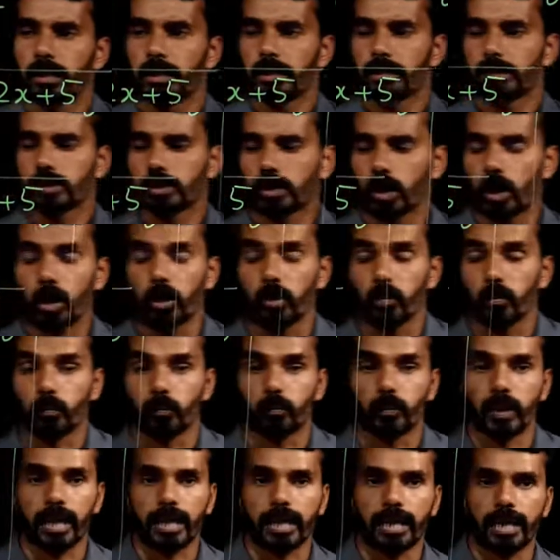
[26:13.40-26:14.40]
So
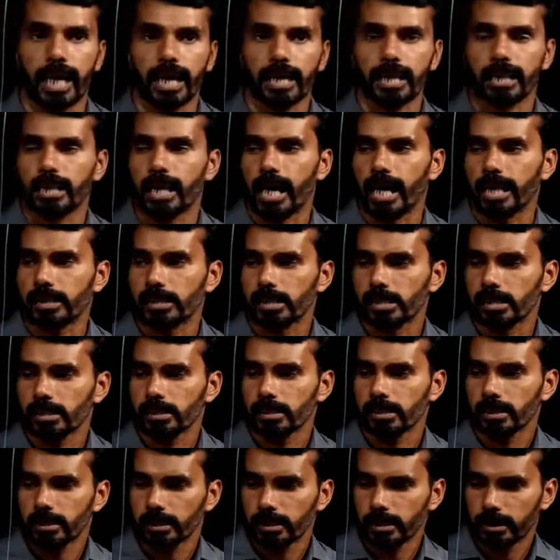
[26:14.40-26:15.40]
we get that
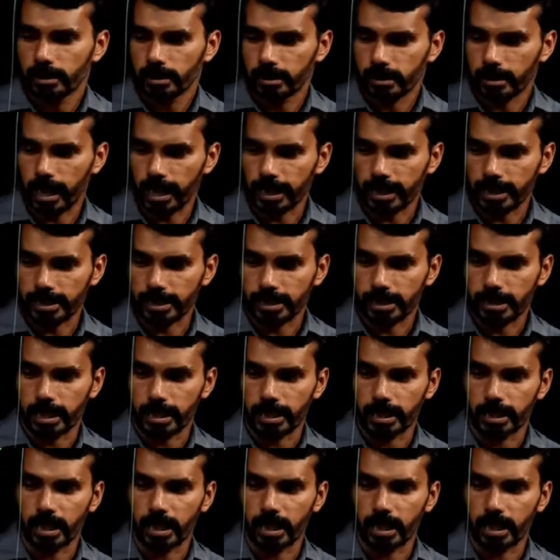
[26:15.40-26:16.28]
is the